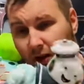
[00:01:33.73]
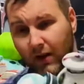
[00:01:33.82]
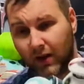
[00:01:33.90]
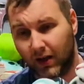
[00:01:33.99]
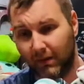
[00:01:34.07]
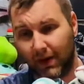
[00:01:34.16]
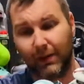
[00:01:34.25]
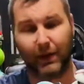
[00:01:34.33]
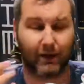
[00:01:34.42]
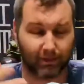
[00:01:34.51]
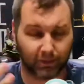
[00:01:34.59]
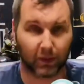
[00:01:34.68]
I
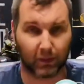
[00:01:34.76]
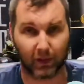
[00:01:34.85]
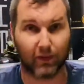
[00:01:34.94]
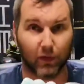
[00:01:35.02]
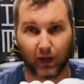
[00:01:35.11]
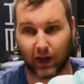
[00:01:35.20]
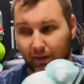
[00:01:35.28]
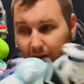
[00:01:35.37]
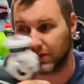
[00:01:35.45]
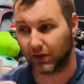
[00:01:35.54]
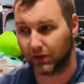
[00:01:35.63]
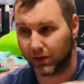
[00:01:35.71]
mean, before it
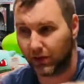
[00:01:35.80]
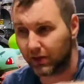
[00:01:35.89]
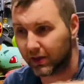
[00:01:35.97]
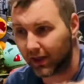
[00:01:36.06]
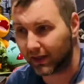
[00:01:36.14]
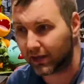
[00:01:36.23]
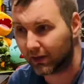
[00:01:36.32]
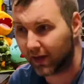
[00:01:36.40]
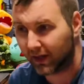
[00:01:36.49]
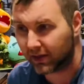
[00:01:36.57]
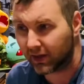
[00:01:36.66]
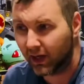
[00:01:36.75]
obviously was used and got
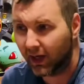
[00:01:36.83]
scratched.